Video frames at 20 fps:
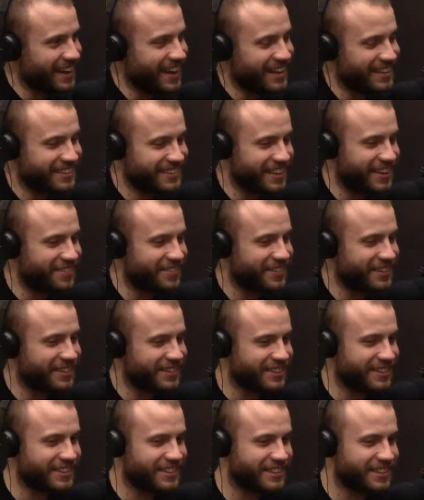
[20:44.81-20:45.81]
Yeah, it's
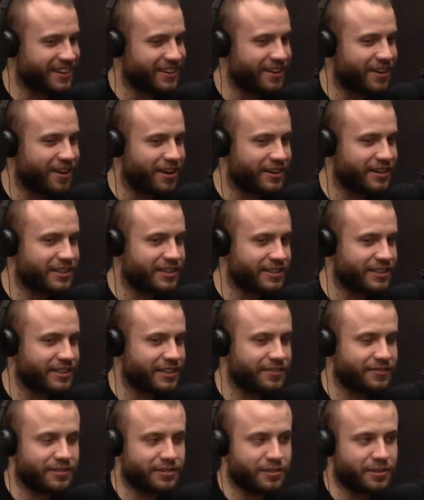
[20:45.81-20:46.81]
definitely a harder
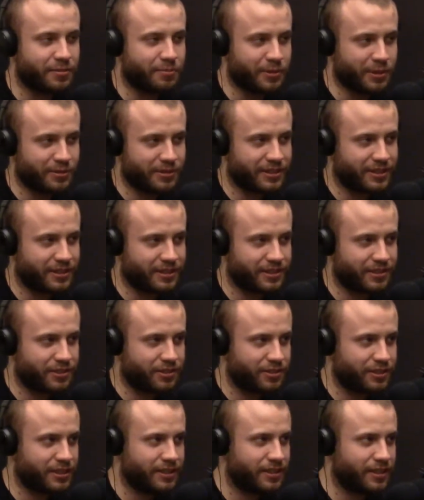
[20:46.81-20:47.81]
city for the music
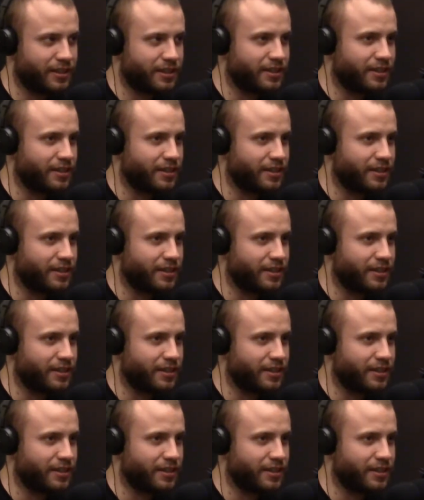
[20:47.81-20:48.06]
industry.